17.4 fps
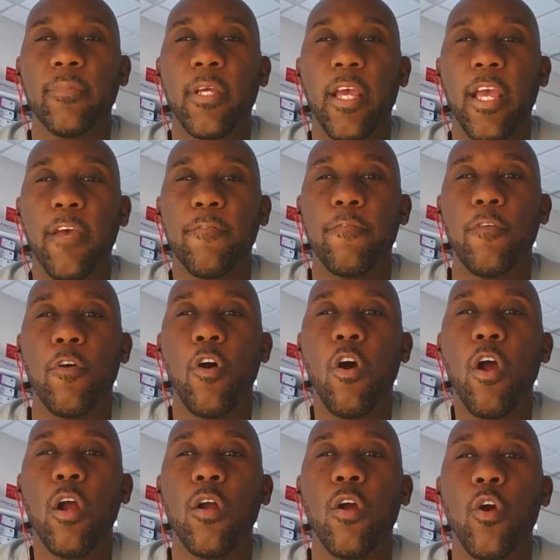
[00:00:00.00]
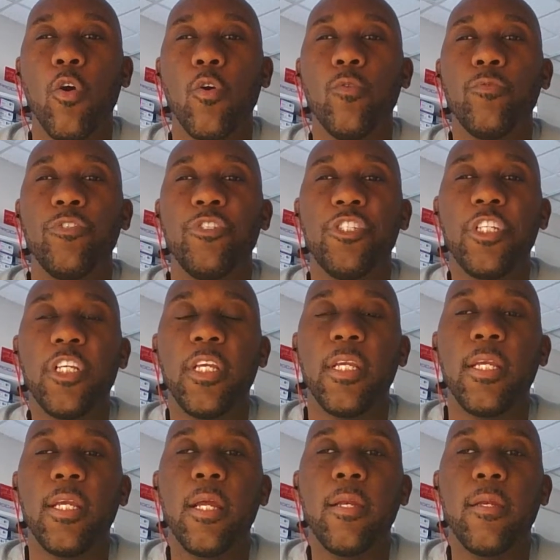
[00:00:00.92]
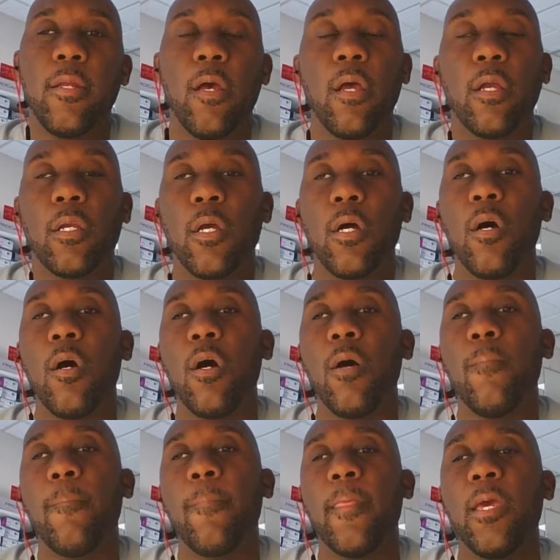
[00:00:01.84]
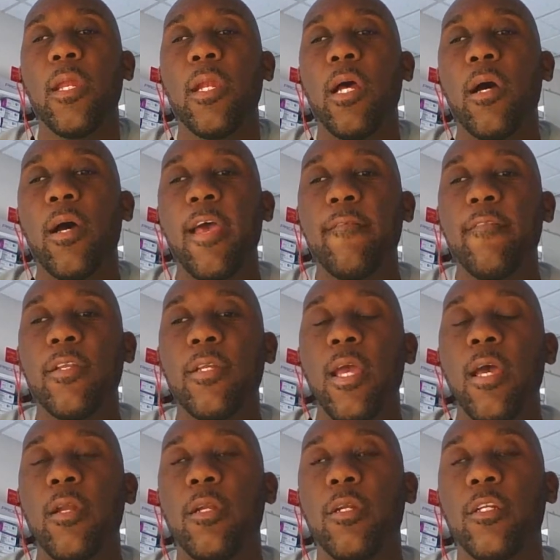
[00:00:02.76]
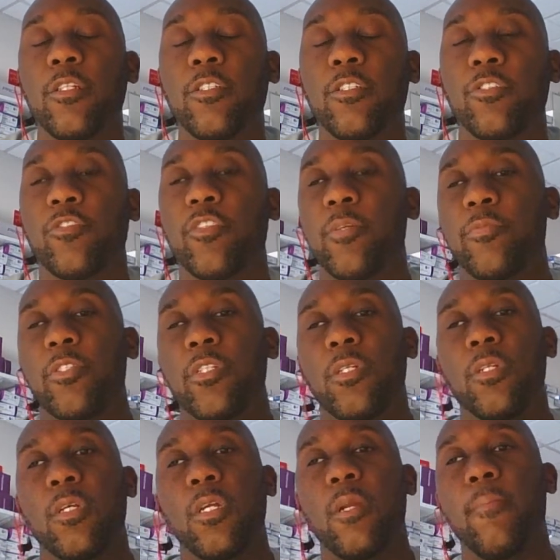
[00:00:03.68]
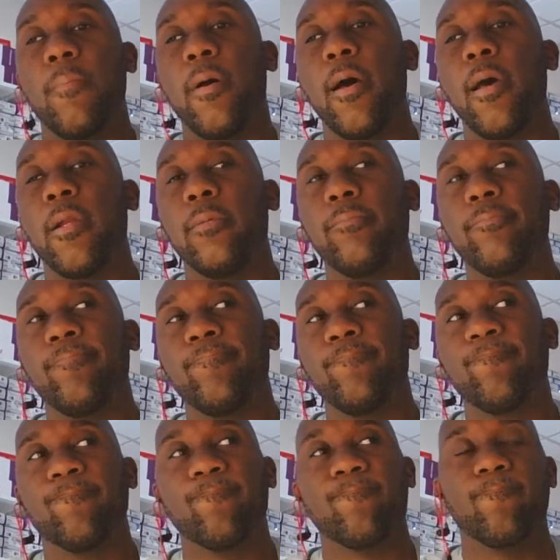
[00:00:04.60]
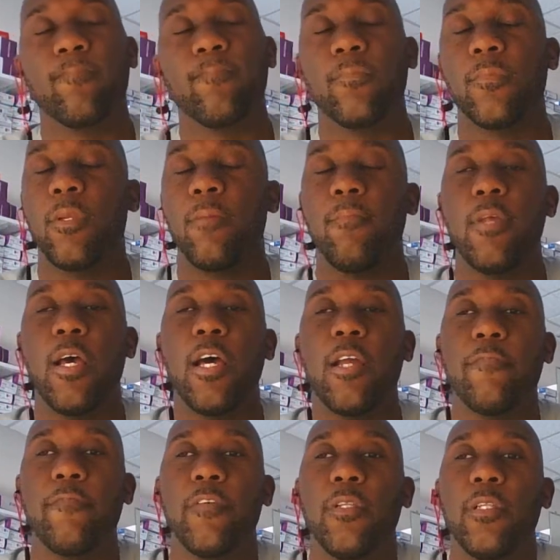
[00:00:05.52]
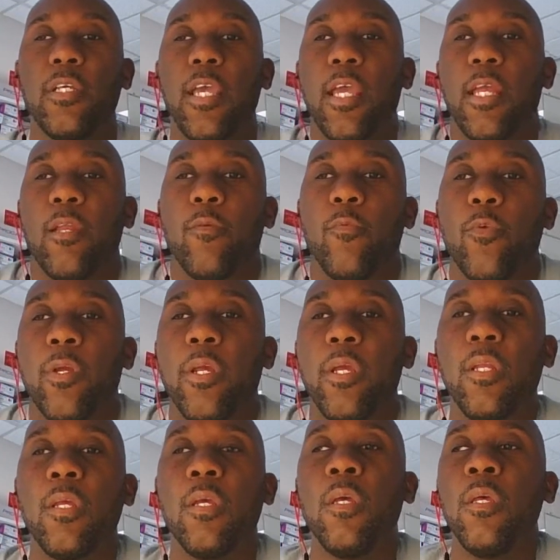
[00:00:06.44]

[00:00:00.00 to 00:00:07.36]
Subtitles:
inkfrog.com, and I'll have it down in the description in the bottom. I'm not affiliated with it